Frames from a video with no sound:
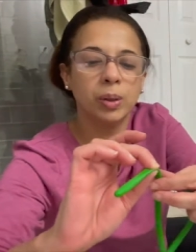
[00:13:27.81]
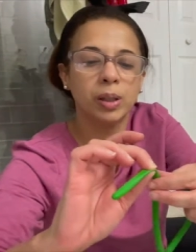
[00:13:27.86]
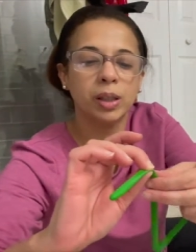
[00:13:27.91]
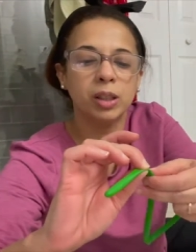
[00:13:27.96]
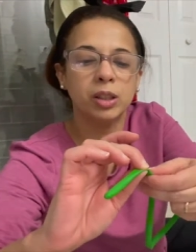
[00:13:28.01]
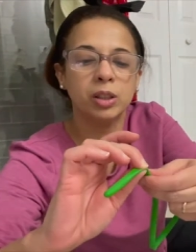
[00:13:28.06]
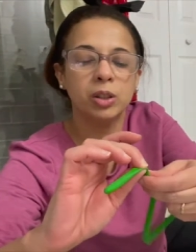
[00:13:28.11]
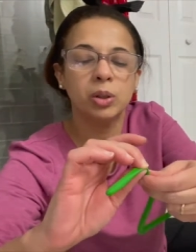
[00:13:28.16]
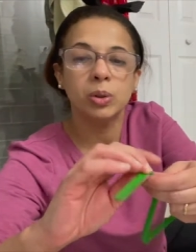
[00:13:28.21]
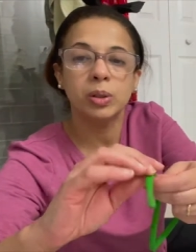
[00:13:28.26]
I'm
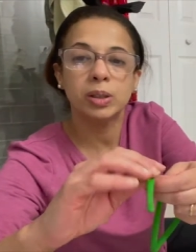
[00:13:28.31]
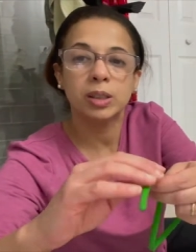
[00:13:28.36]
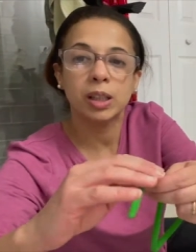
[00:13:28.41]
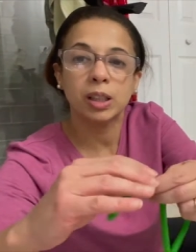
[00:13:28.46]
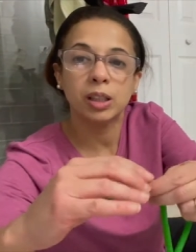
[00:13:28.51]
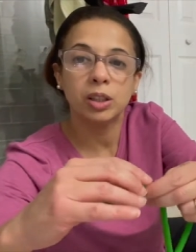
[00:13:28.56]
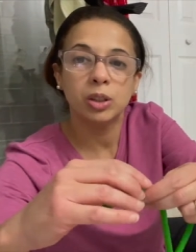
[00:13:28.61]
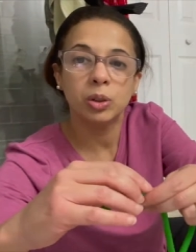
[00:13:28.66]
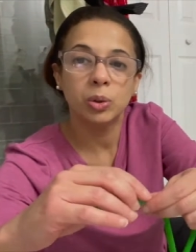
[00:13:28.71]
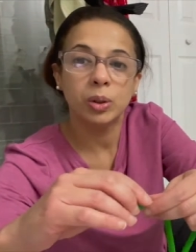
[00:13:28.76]
gonna do is I'm
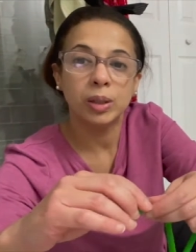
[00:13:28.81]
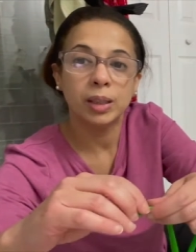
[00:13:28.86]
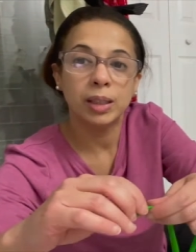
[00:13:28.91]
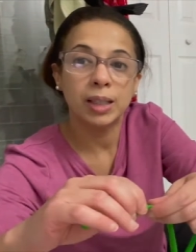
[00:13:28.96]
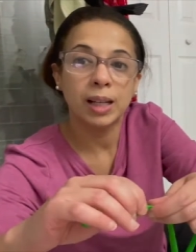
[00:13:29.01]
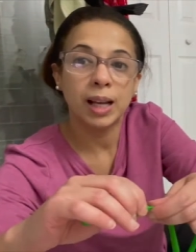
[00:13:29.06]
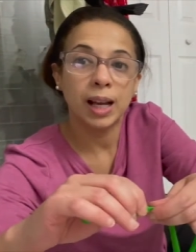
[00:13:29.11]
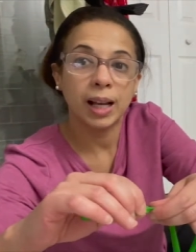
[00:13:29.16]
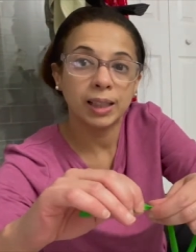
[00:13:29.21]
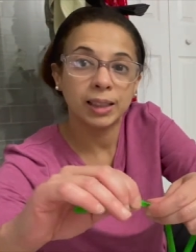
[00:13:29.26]
gonna do a
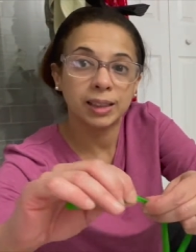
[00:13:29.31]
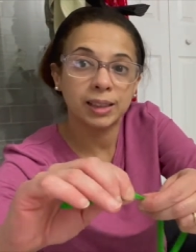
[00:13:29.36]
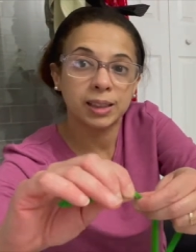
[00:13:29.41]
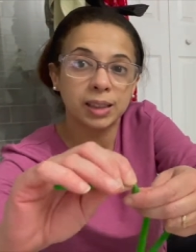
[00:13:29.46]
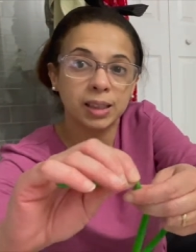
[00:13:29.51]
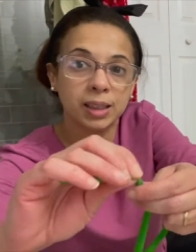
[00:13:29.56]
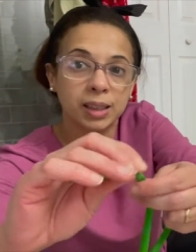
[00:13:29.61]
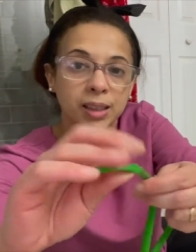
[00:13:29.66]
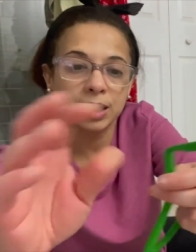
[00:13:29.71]
knot.